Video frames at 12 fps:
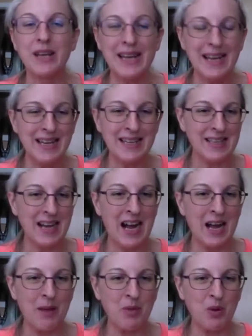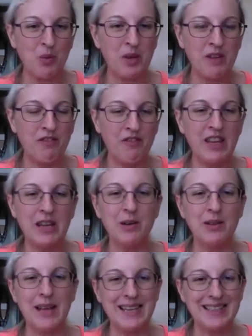any time that we
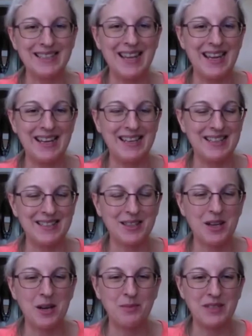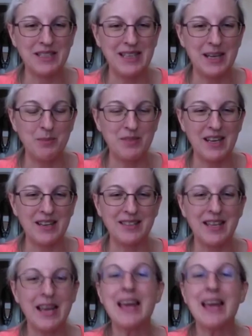feel like Satan has come to tempt us,